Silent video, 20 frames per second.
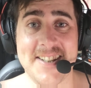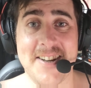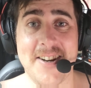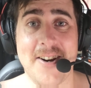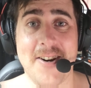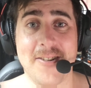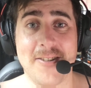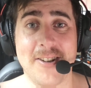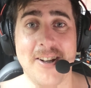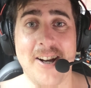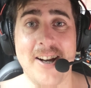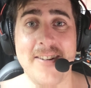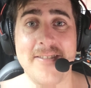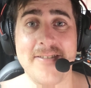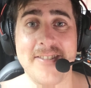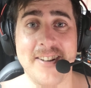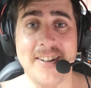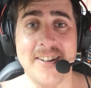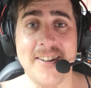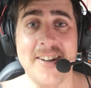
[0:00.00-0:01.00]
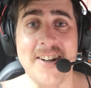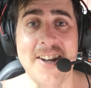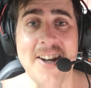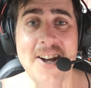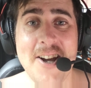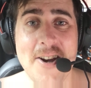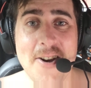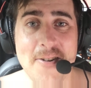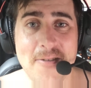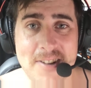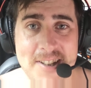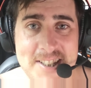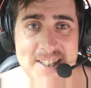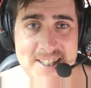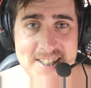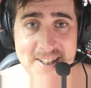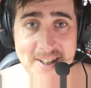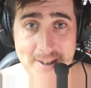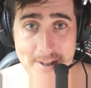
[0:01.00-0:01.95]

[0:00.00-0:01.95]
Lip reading: her whole life. When she's on